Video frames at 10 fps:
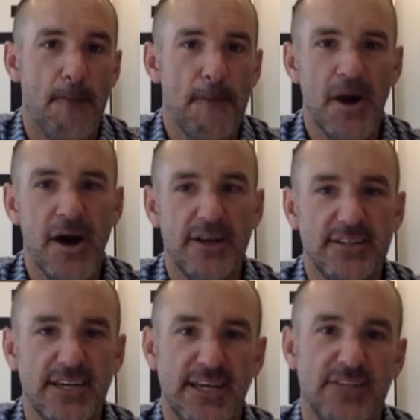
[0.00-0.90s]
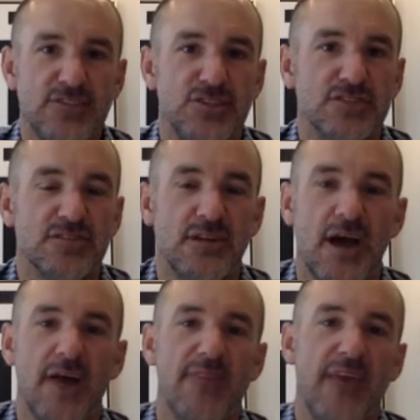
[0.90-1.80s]
But it's just
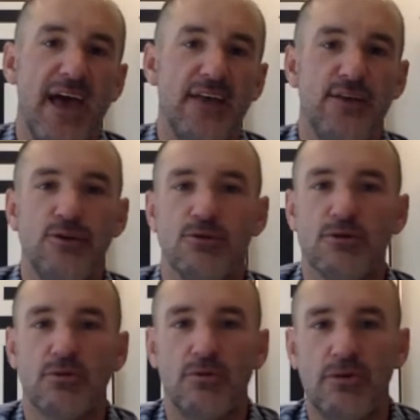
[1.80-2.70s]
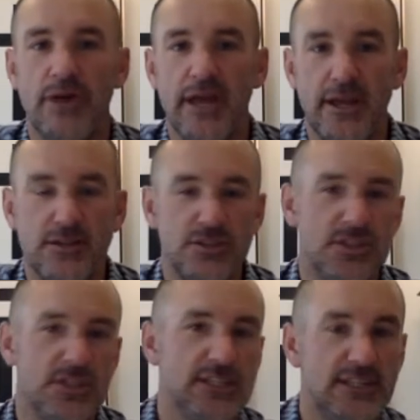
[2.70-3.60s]
not that unicorn
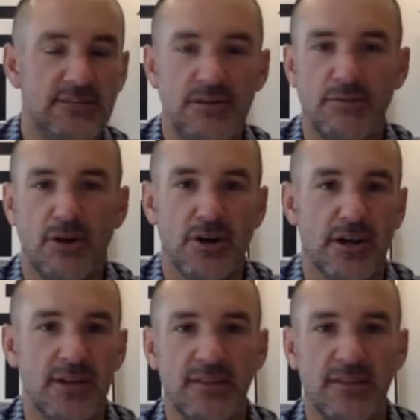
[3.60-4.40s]
HGTV market